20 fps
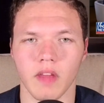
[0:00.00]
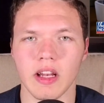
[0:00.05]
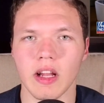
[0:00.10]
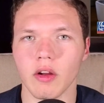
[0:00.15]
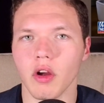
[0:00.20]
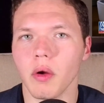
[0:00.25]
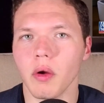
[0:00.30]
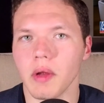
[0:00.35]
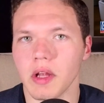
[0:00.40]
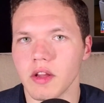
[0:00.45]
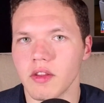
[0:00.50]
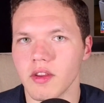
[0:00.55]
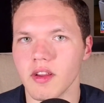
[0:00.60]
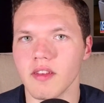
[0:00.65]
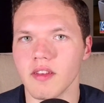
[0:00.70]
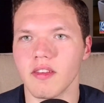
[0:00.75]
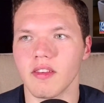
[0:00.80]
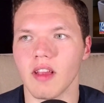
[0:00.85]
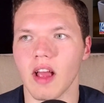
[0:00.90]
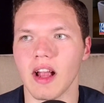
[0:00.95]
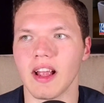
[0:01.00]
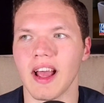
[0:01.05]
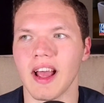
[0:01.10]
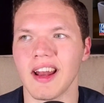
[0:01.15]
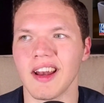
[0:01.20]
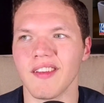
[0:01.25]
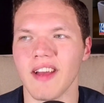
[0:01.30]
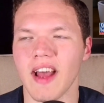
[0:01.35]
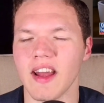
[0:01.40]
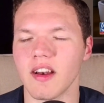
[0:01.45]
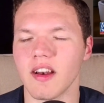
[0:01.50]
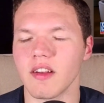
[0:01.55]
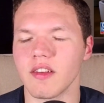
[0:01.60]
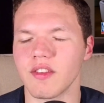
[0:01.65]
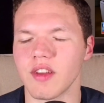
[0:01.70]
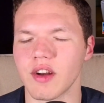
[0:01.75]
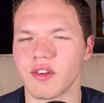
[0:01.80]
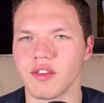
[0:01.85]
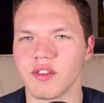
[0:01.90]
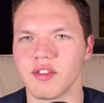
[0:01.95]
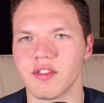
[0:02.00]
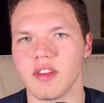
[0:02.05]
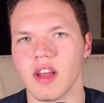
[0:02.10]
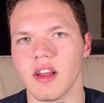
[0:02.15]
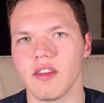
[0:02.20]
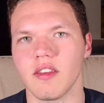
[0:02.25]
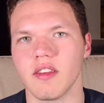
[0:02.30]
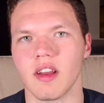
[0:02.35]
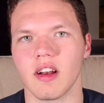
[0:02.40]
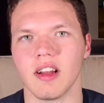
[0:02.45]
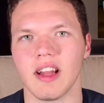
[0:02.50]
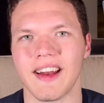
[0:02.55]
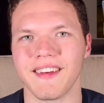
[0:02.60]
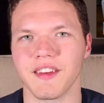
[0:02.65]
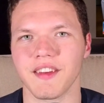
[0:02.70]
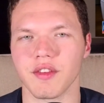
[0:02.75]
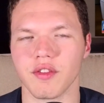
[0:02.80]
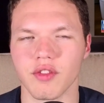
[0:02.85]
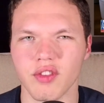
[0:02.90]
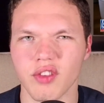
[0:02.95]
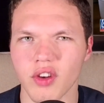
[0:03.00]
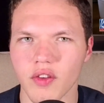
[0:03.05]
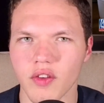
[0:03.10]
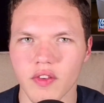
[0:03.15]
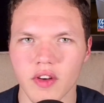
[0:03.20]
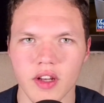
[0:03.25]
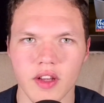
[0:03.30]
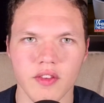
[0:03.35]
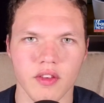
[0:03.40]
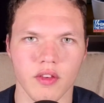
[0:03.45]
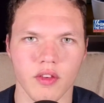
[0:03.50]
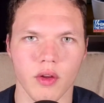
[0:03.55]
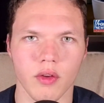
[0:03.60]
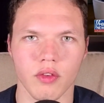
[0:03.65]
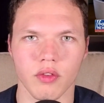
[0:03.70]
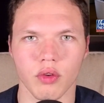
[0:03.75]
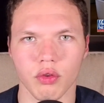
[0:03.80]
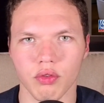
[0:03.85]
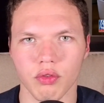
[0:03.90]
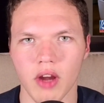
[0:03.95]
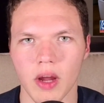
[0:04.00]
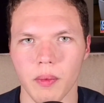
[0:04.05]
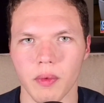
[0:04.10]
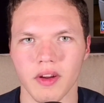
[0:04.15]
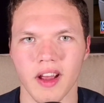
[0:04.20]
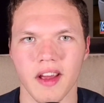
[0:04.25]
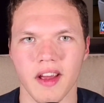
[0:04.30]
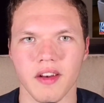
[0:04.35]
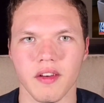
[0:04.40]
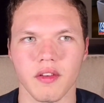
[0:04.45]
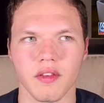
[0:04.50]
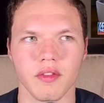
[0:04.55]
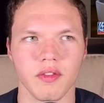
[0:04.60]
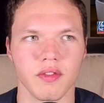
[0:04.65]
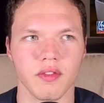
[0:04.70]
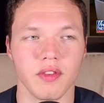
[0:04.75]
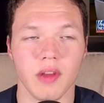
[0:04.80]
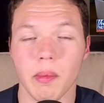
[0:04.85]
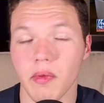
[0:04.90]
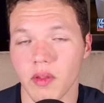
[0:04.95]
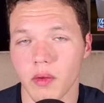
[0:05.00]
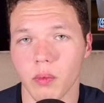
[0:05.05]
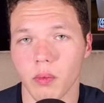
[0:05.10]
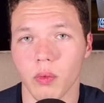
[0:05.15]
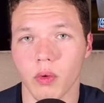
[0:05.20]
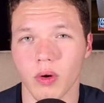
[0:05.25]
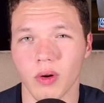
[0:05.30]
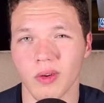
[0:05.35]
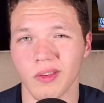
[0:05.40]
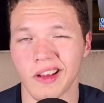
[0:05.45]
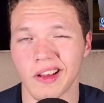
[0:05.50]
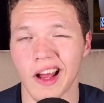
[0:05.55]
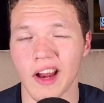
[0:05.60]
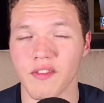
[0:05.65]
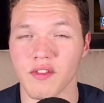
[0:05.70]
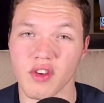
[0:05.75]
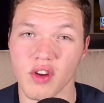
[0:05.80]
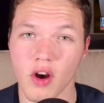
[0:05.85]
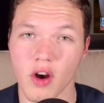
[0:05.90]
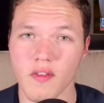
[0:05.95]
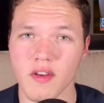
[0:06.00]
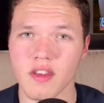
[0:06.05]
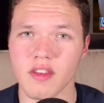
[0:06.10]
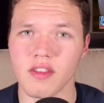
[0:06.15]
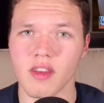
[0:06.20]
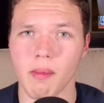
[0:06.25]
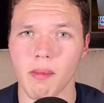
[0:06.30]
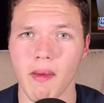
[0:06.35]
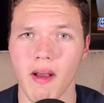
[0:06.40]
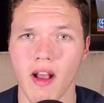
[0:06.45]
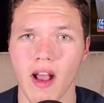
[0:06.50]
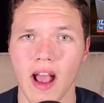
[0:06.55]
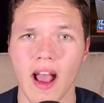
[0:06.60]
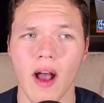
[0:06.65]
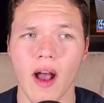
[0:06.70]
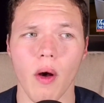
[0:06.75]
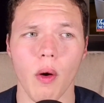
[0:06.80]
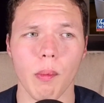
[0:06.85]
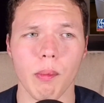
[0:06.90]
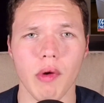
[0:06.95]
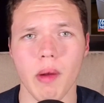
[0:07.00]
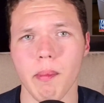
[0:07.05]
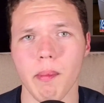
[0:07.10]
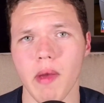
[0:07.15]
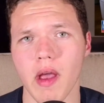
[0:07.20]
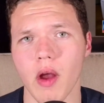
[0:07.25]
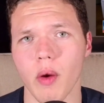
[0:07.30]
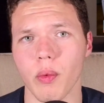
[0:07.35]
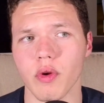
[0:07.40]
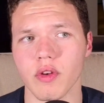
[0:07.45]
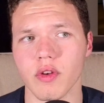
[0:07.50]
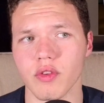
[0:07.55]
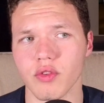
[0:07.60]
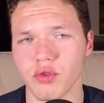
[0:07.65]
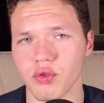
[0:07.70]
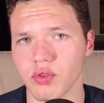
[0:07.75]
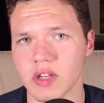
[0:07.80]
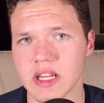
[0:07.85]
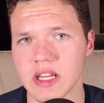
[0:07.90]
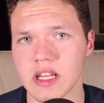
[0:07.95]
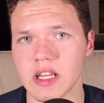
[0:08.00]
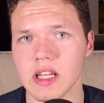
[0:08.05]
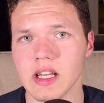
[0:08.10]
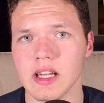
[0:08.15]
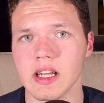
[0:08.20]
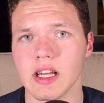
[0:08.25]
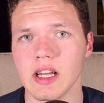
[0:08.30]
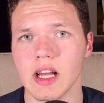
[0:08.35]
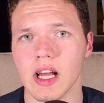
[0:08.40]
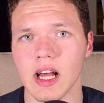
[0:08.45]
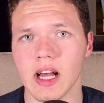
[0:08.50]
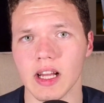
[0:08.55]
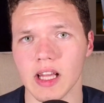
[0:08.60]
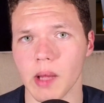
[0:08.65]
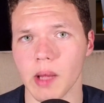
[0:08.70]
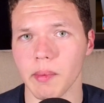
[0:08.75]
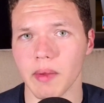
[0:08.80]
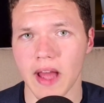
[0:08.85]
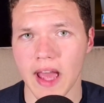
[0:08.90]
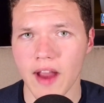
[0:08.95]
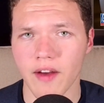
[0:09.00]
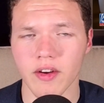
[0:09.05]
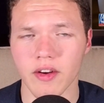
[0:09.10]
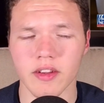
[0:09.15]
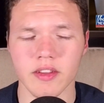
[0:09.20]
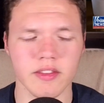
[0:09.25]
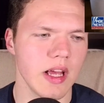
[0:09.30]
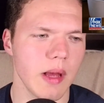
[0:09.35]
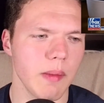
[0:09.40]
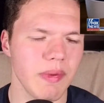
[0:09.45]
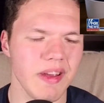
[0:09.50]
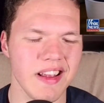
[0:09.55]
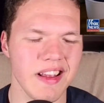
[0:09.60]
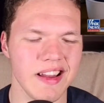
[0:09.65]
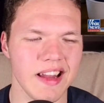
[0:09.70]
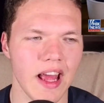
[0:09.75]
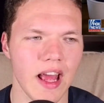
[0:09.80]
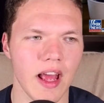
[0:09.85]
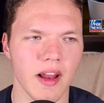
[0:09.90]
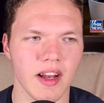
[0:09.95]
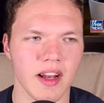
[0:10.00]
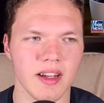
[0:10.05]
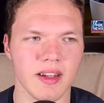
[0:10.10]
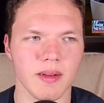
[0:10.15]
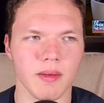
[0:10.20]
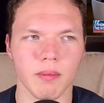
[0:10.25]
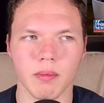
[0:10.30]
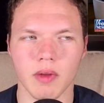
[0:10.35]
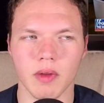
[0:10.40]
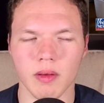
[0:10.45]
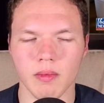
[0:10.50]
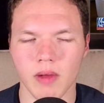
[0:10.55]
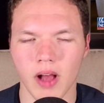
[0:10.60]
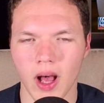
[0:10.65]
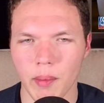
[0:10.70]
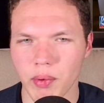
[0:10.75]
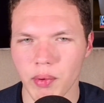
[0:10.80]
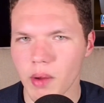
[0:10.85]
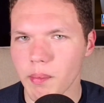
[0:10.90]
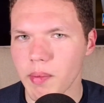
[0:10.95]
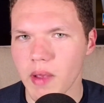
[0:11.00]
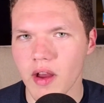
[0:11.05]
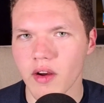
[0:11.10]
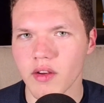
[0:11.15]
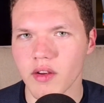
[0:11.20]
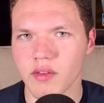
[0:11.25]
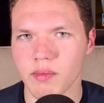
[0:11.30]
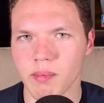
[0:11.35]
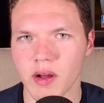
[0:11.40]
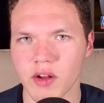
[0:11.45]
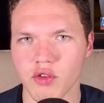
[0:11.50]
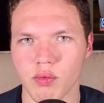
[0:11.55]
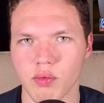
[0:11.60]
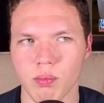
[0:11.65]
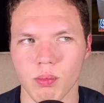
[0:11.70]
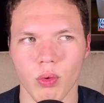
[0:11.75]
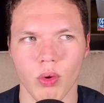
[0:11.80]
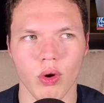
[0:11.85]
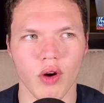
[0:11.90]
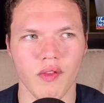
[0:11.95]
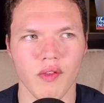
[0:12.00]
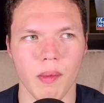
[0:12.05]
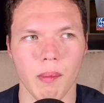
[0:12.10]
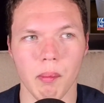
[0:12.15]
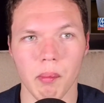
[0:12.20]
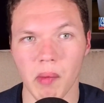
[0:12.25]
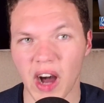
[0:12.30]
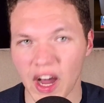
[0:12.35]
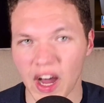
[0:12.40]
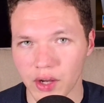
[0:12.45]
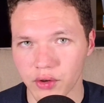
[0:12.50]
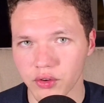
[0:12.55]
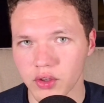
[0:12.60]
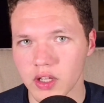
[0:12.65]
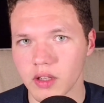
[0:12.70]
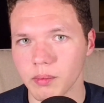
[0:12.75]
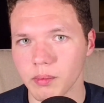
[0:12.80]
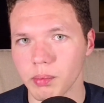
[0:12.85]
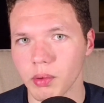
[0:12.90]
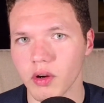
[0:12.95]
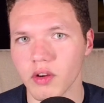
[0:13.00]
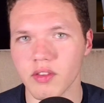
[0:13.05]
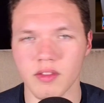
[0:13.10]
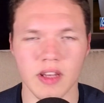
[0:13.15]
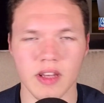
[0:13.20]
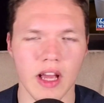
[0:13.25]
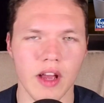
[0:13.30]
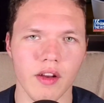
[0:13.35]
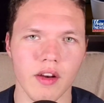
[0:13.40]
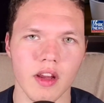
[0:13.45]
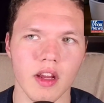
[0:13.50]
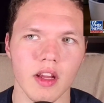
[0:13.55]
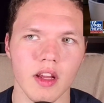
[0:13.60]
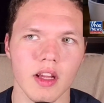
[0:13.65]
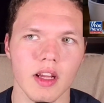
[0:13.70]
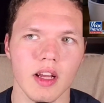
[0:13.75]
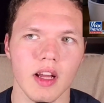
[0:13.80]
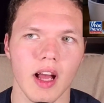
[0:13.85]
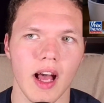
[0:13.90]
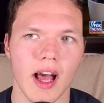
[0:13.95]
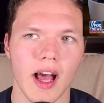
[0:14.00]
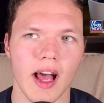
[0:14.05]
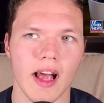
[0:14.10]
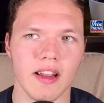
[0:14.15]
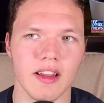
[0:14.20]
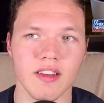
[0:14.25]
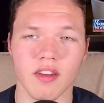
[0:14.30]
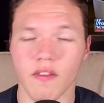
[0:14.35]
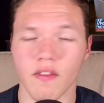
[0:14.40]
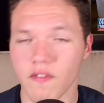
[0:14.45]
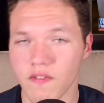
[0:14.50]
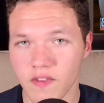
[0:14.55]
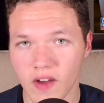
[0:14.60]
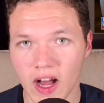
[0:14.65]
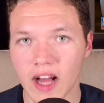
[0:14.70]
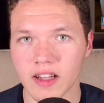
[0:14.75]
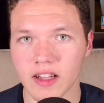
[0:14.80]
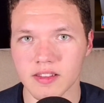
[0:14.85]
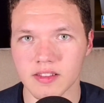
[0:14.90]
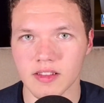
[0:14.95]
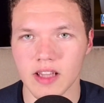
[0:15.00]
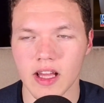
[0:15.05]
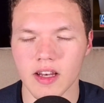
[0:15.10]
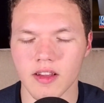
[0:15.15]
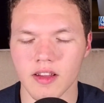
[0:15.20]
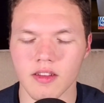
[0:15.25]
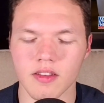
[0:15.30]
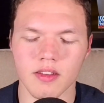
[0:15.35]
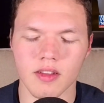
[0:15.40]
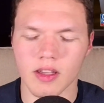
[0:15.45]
going into this, I kind of had a general sense that a lot of conservatives and those on the right were some of them were kind of nervous about how Bret Baier would treat Kamala Harris, being that Bret Baier is much more of a moderate personality, at least on Fox, that is.